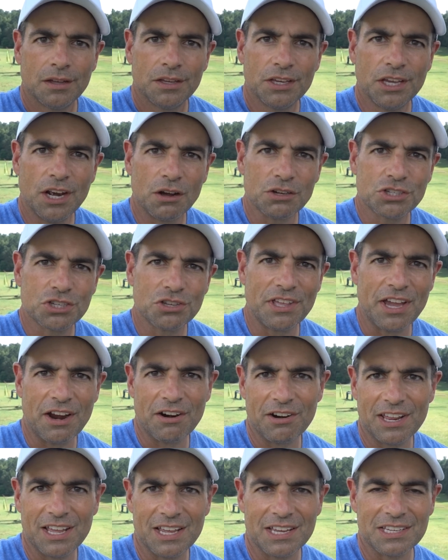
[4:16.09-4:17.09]
you know, so
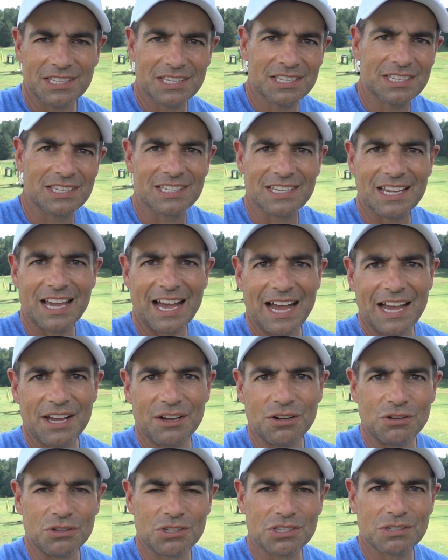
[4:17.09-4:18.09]
there it is. This is a guy
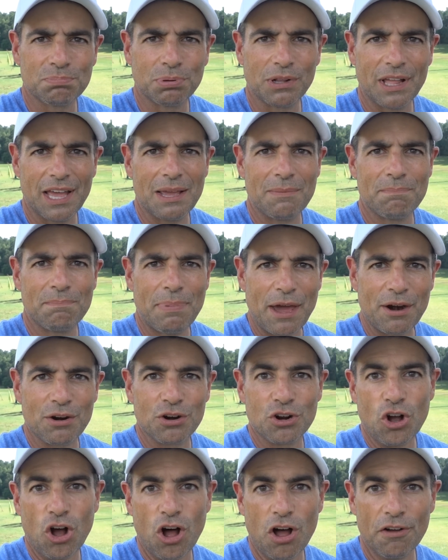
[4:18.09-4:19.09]
who's playing
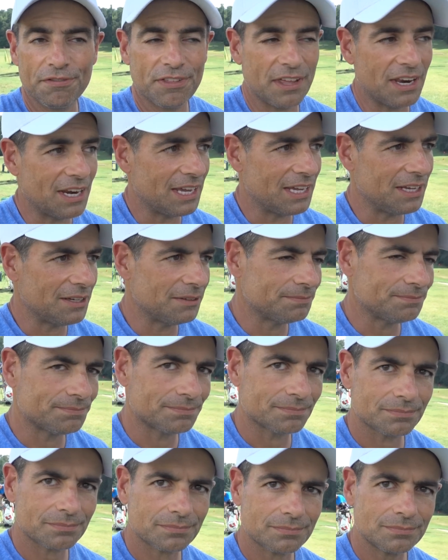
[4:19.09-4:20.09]
better golf than he
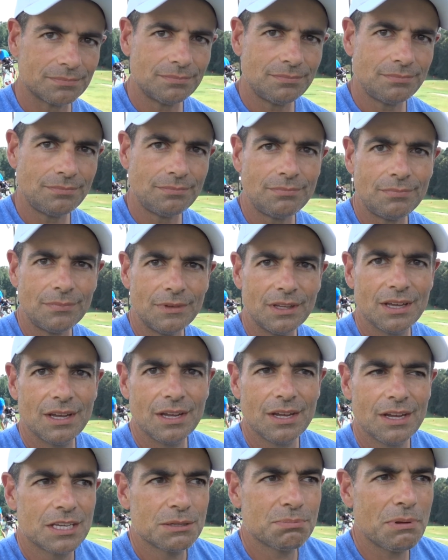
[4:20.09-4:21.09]

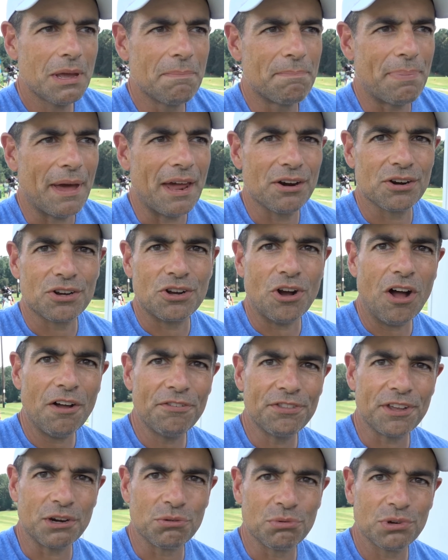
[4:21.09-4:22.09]
he's playing better
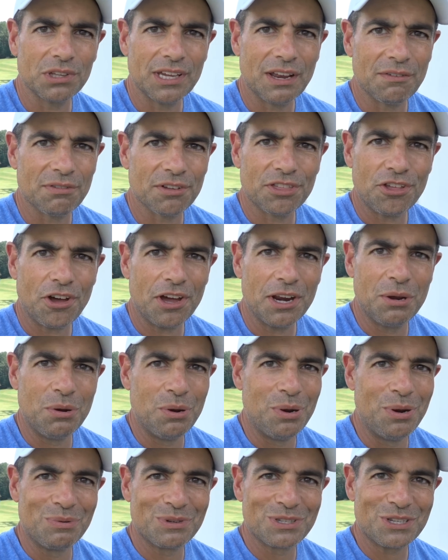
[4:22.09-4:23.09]
golf than he really ever thought
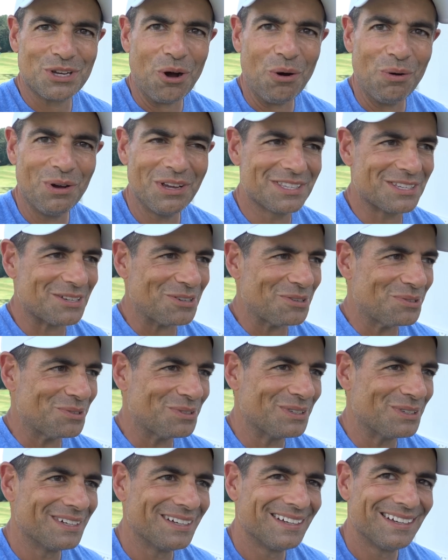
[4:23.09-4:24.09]
he was going to.
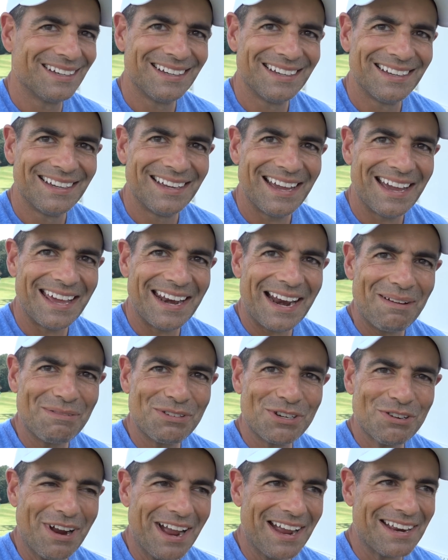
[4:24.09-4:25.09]
And I'm
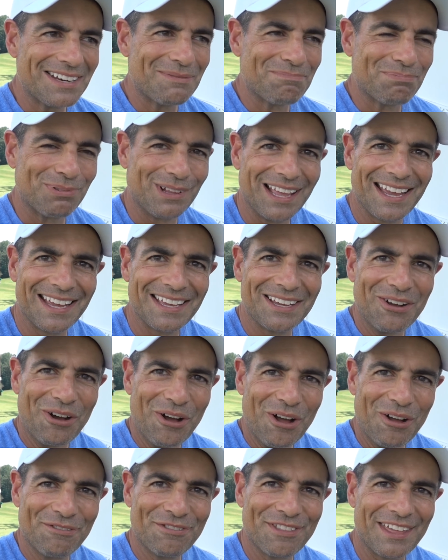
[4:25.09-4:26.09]
trying to play
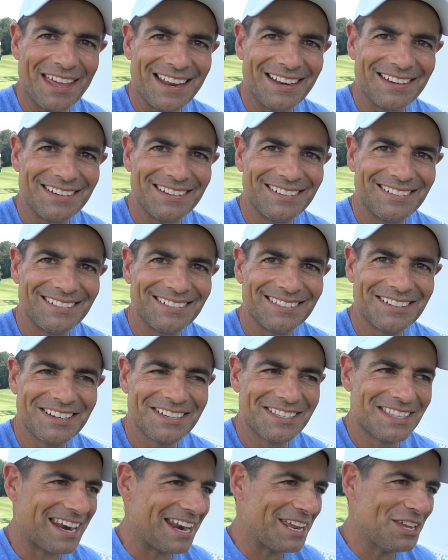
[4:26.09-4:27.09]
golf that
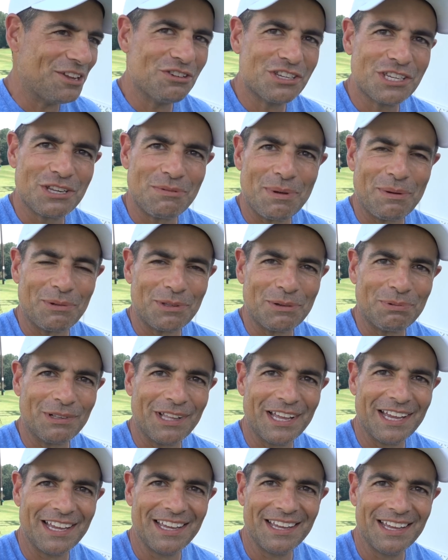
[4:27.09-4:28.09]
just that I used to be able to
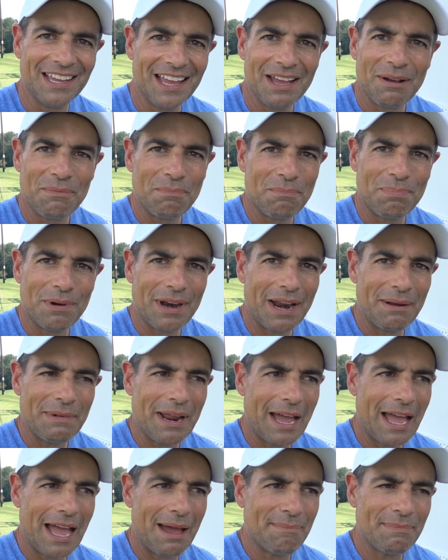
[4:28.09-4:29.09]
play, but I'm
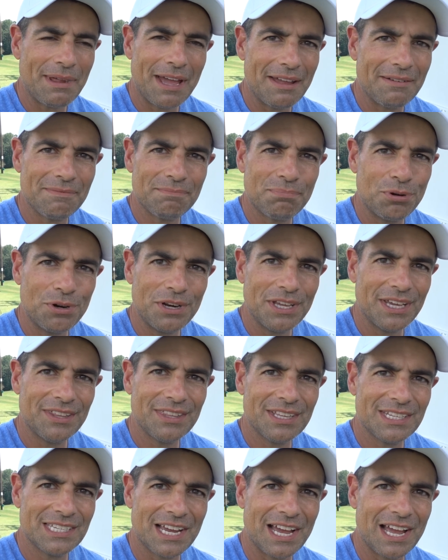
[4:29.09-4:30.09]
not I'm not putting
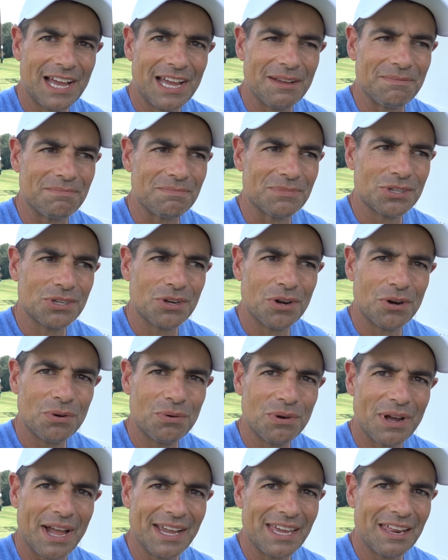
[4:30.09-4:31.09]
in the time.
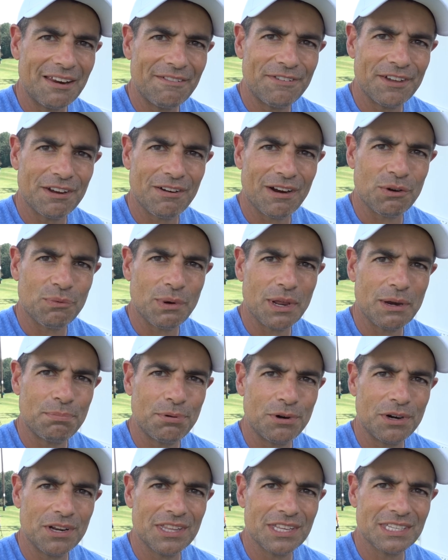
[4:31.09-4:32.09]
So I got to figure out a way to
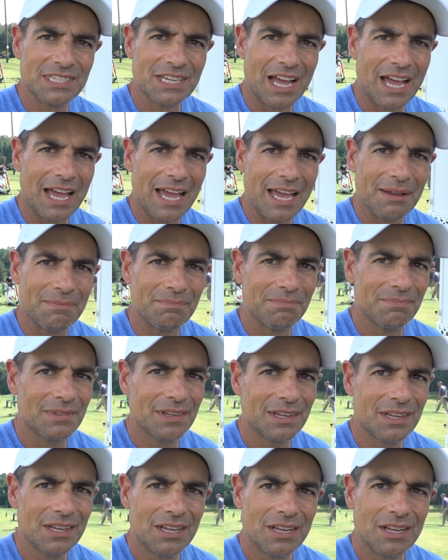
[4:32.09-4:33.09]
put in the time.
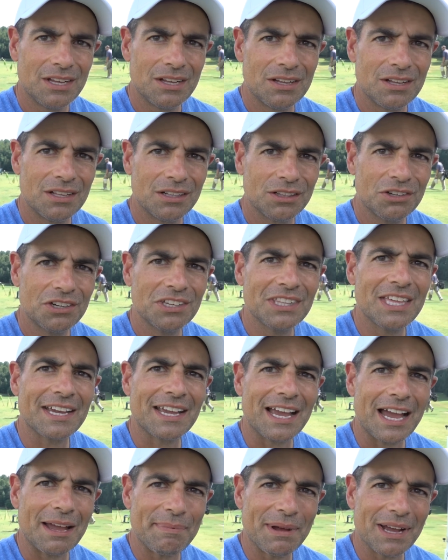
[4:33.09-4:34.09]
Look at
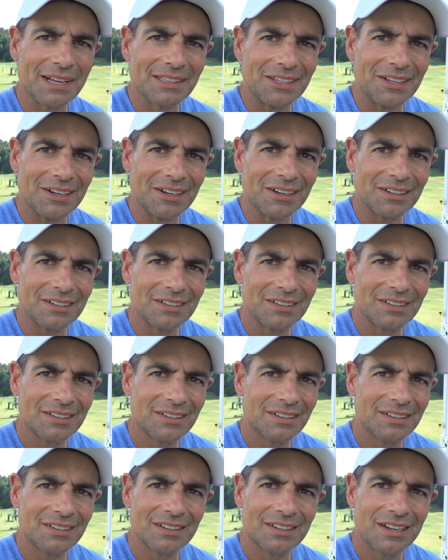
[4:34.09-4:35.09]
that guy back there.
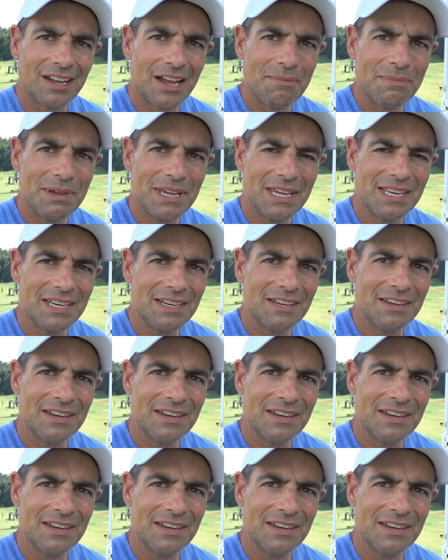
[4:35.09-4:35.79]
I mean,